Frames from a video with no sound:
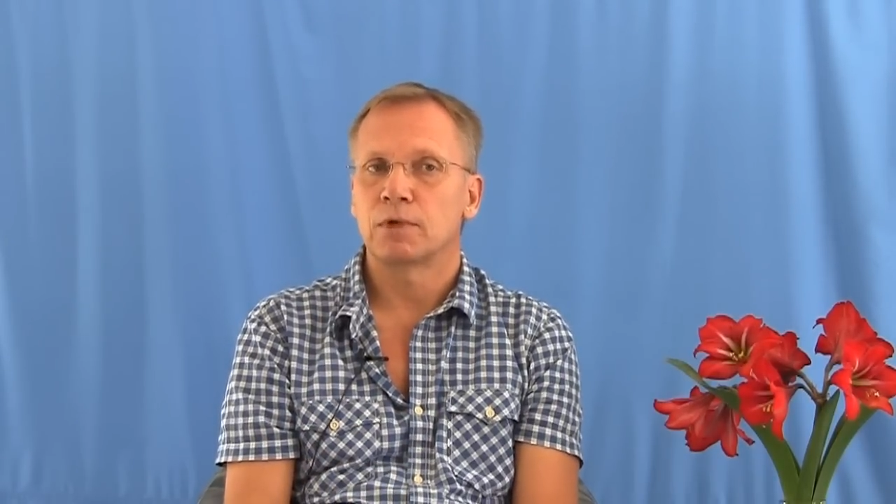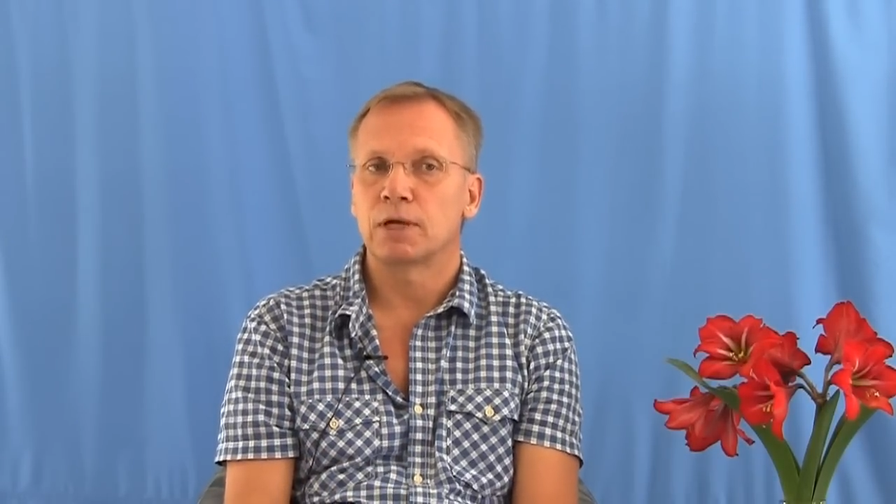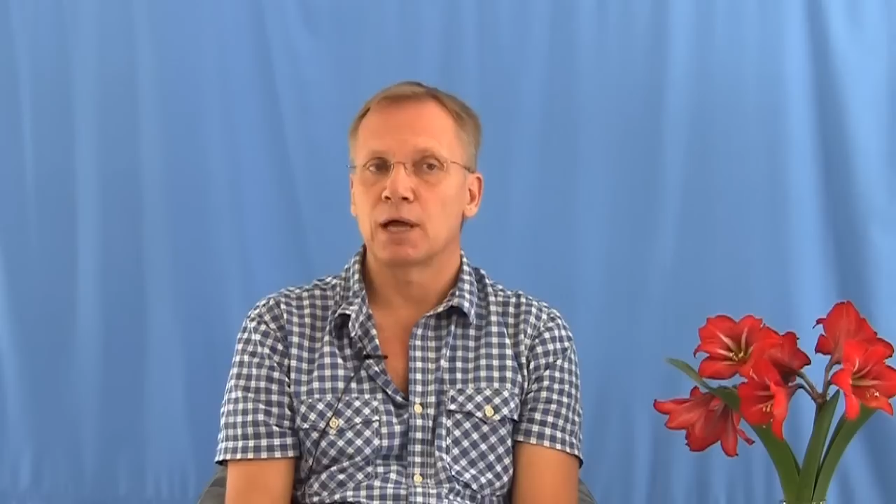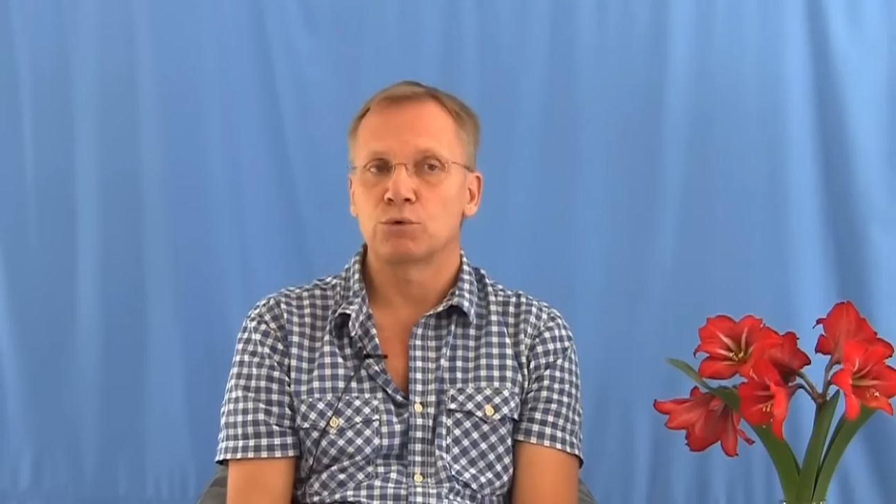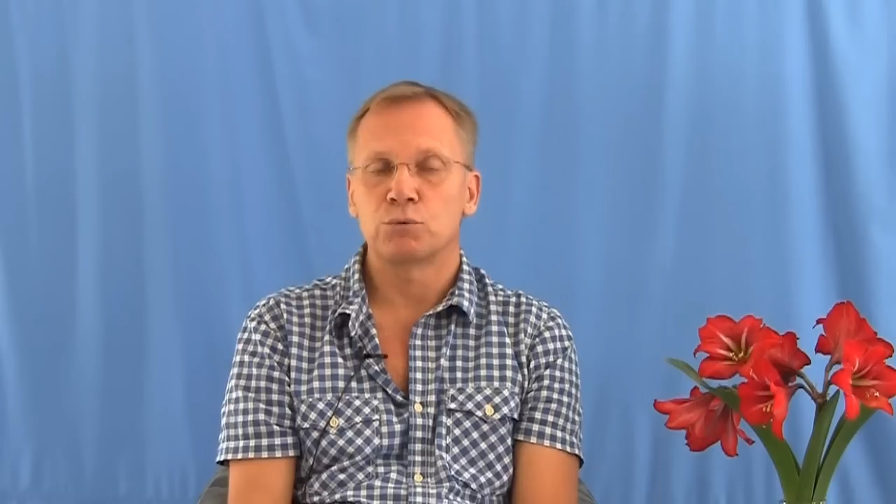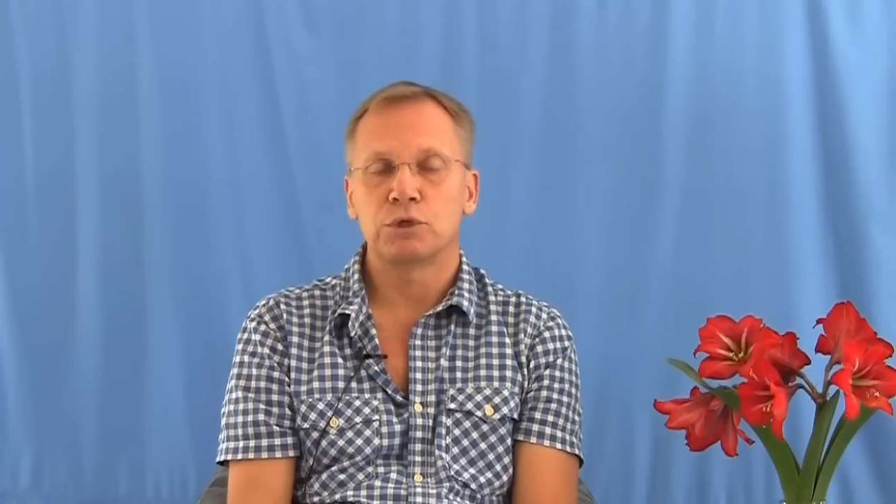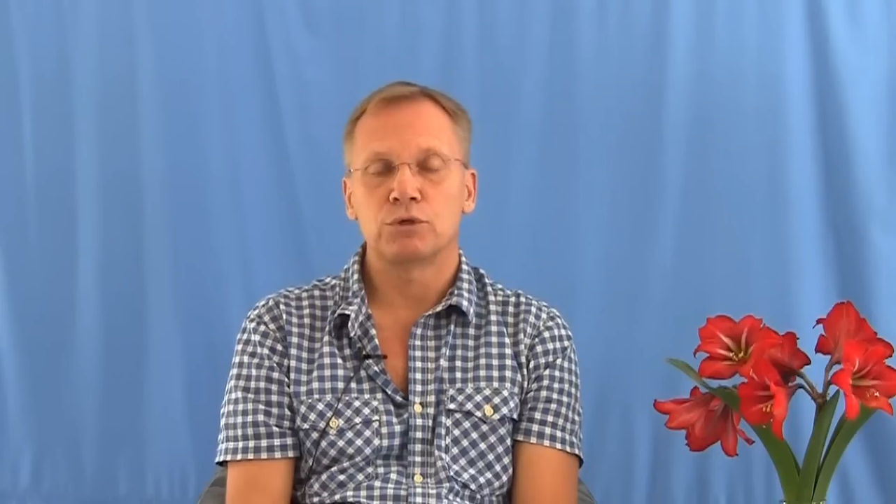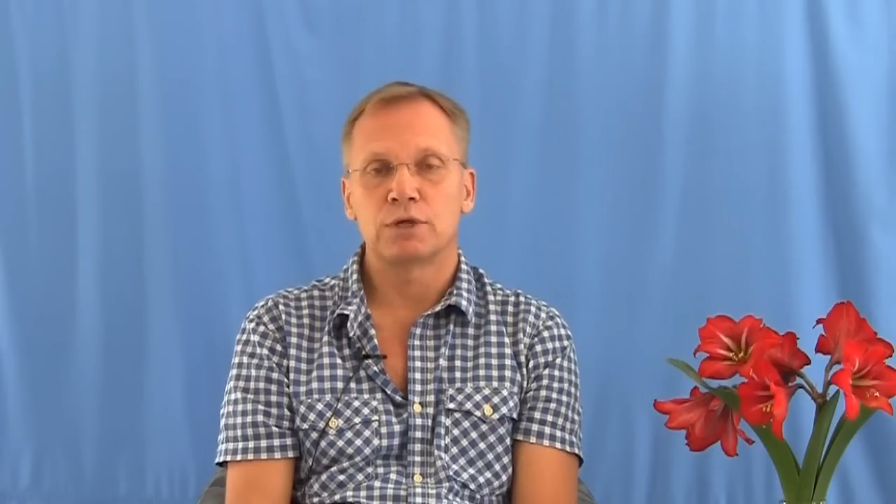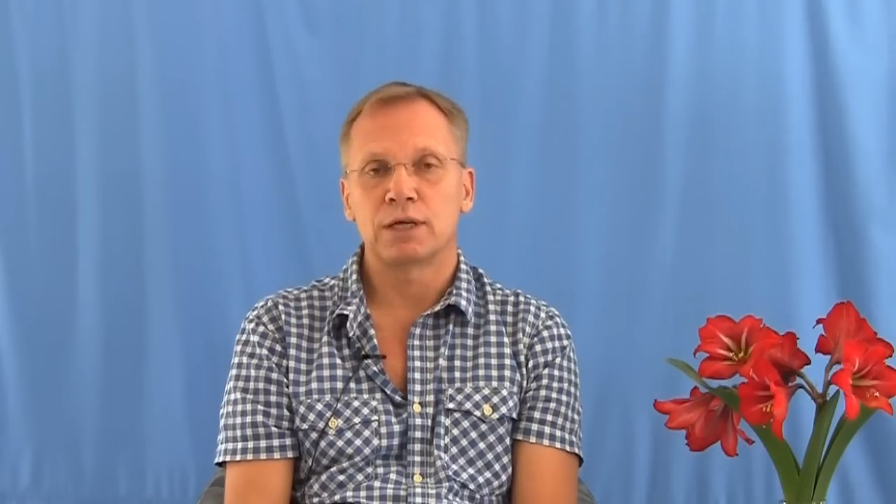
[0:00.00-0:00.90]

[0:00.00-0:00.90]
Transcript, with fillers: And how do we do